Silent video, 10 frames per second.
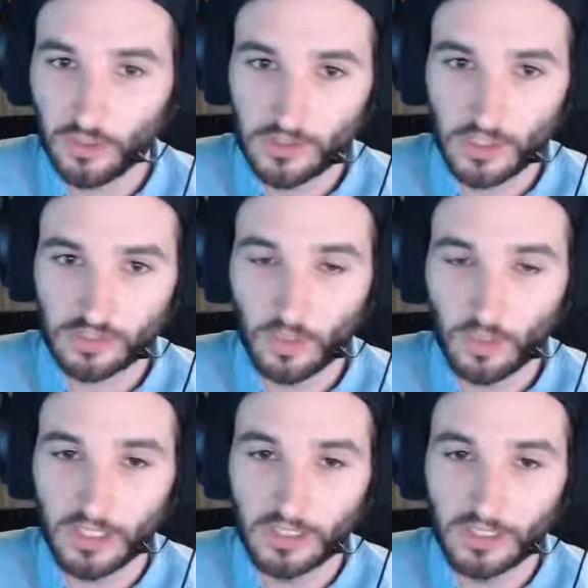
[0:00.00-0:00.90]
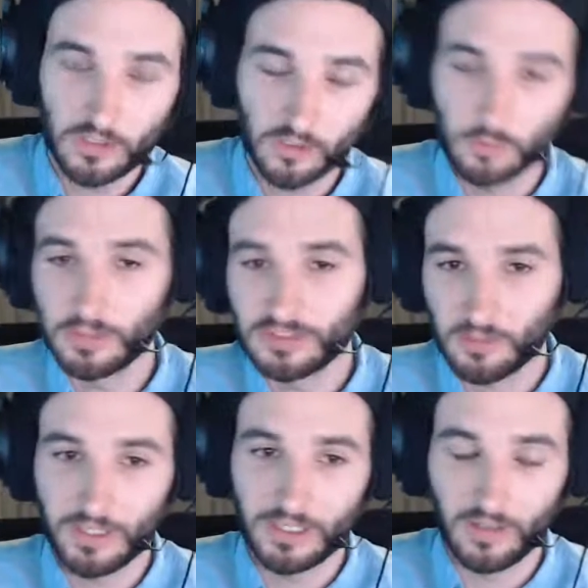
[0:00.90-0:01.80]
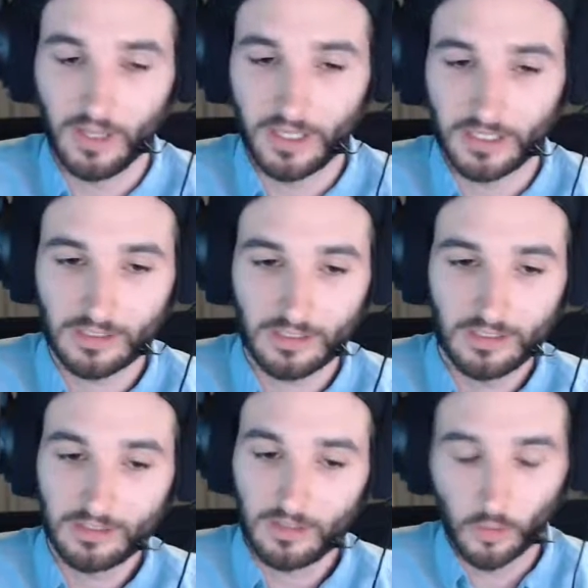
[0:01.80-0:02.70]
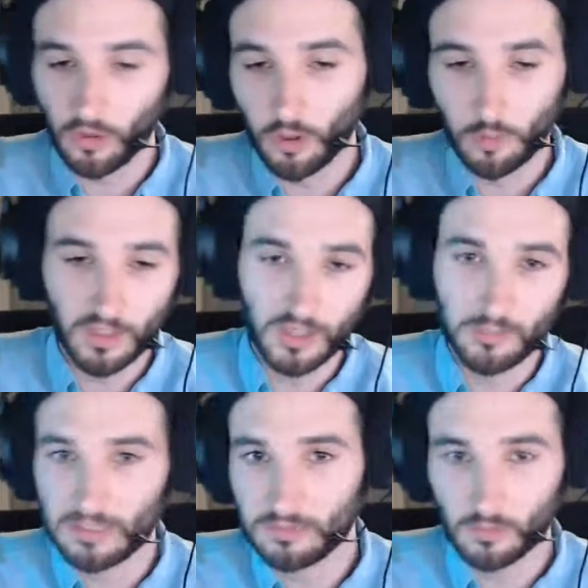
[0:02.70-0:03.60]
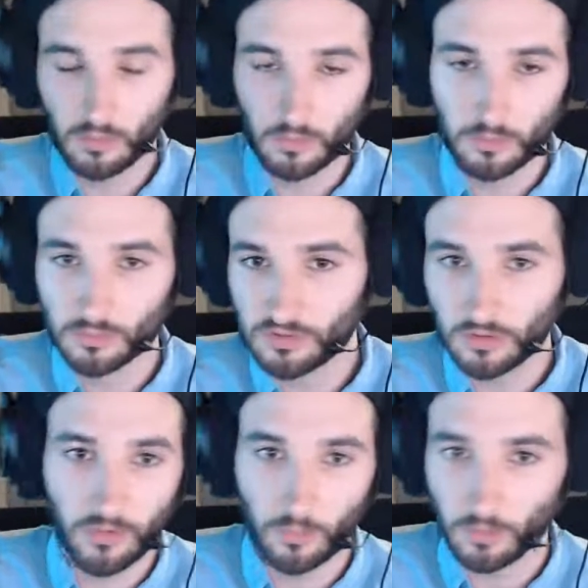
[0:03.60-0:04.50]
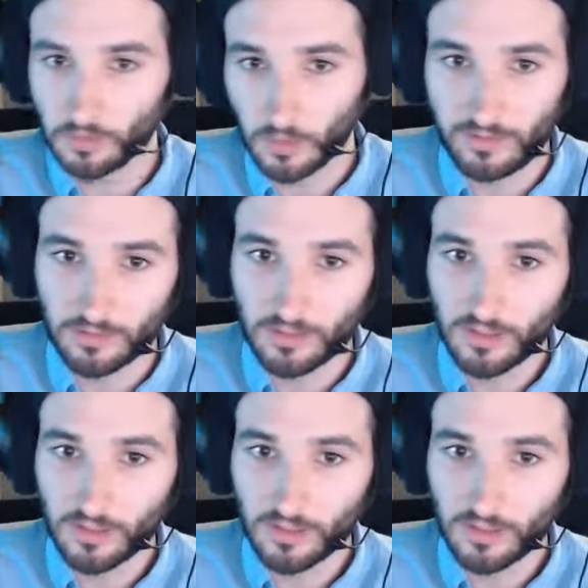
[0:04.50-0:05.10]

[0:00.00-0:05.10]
it just right. You beat somebody like Oklahoma, and maybe you lose your other one, whatever.